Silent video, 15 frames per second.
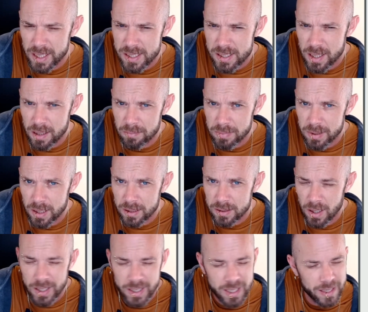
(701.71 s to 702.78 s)
it's a thump gun.
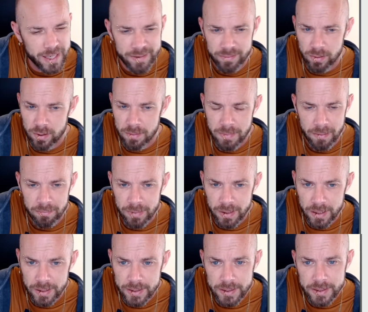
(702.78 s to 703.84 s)
I can never remember.